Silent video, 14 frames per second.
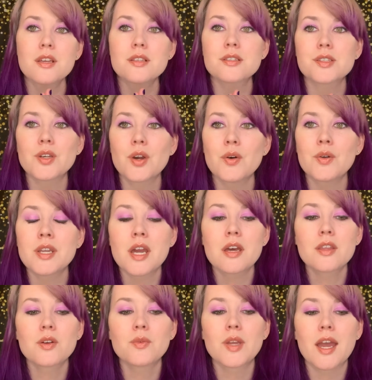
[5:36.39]
So now
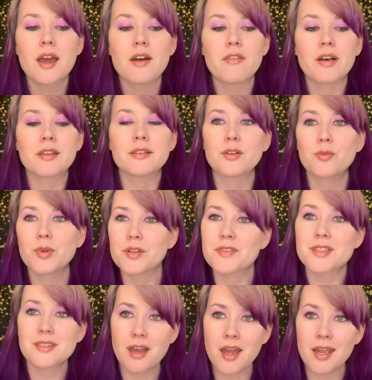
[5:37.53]
that we have a little bit of
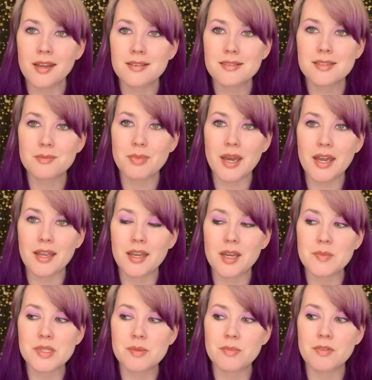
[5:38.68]
science to back
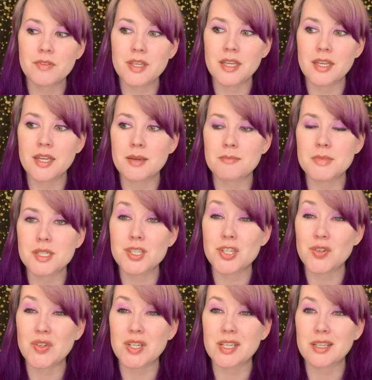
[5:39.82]
up some of the
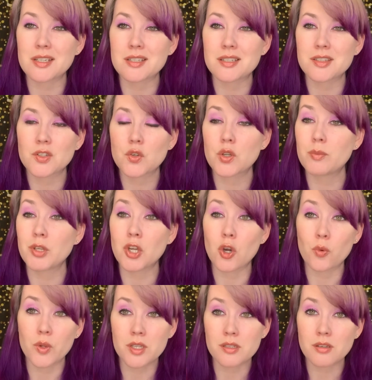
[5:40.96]
mysterious, creepy
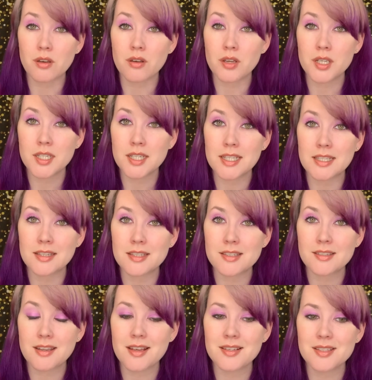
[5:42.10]
goings-on in this
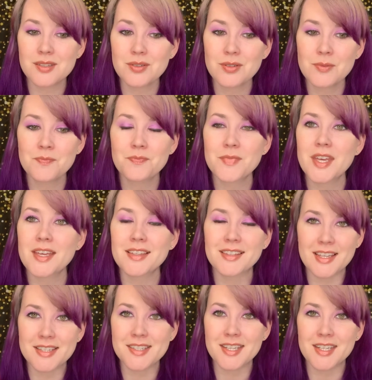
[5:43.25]
castle,
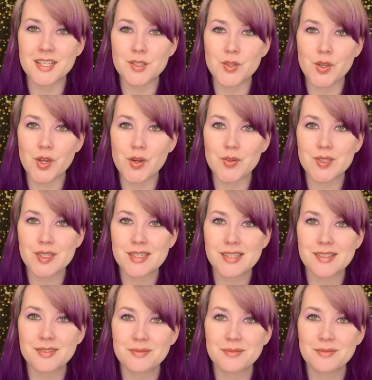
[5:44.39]
let's get into the ghosts.